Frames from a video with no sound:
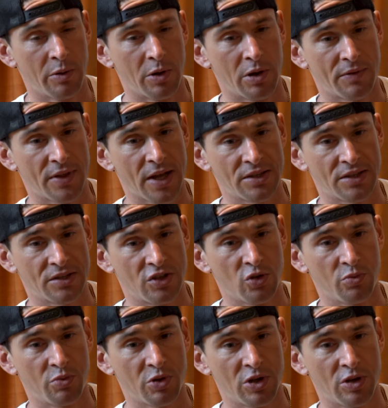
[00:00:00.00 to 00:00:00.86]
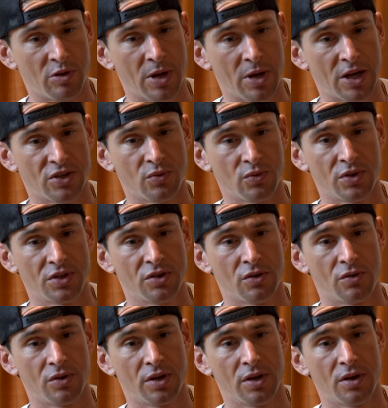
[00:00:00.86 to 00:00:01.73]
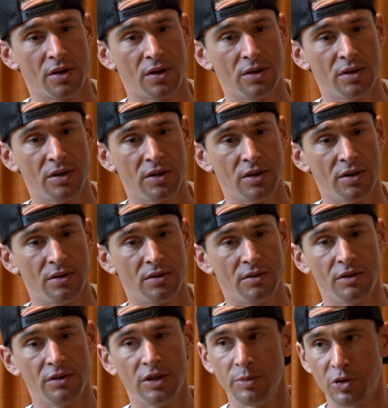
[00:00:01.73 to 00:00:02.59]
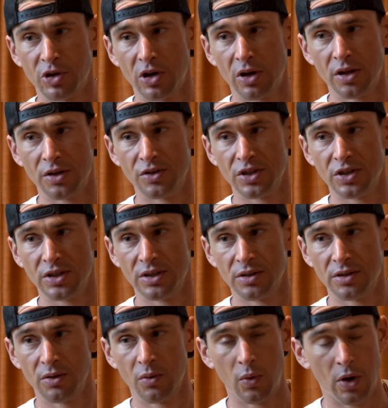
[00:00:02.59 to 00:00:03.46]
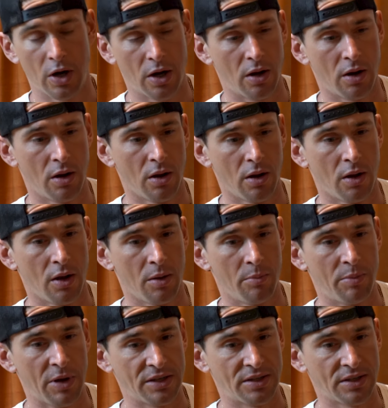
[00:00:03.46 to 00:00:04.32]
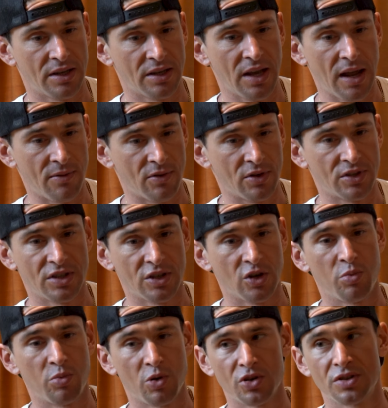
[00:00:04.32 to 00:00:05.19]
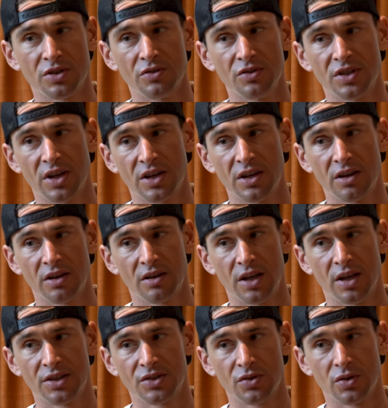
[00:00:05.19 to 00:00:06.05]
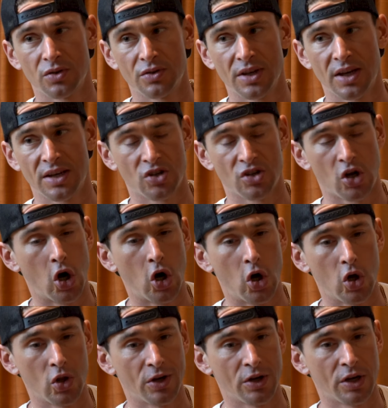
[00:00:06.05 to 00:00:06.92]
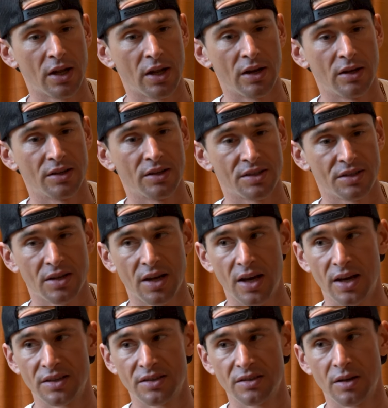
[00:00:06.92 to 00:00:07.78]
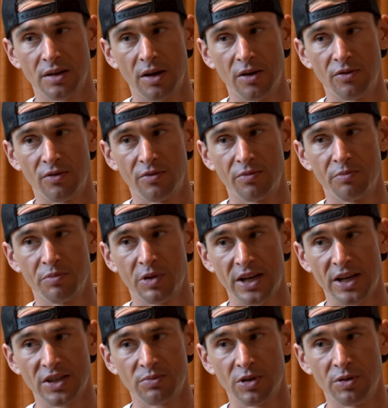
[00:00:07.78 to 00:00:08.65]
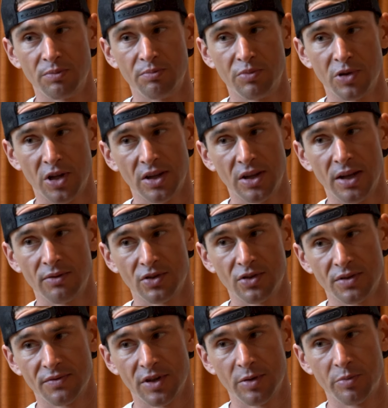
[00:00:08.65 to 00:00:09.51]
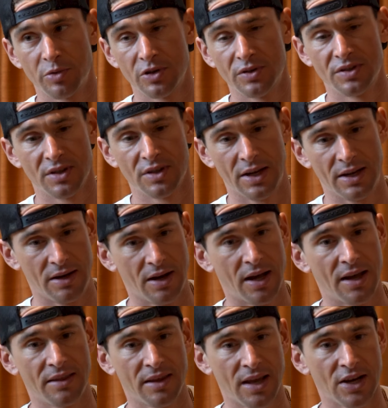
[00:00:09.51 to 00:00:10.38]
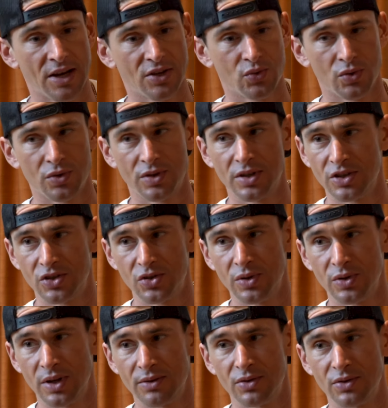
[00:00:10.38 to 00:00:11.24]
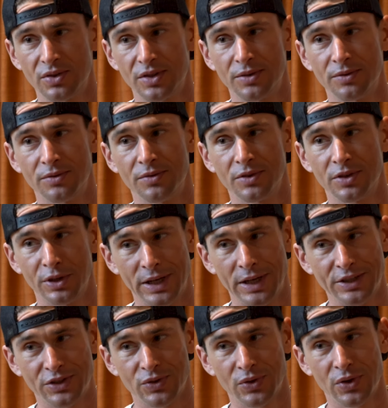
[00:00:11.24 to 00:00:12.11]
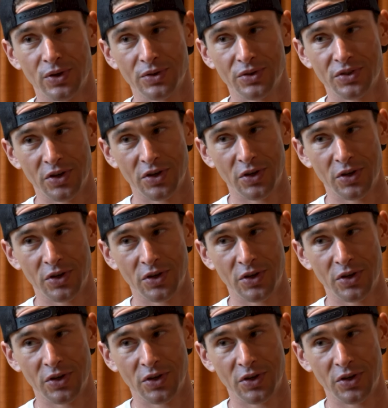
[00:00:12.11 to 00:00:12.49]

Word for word: Well, if that's stupid, imagine what's going on in lipidology, where basically every single person who's getting a cholesterol test, all they're getting is a test of plasma blood levels of lipids and not the actual tissue levels of cholesterol.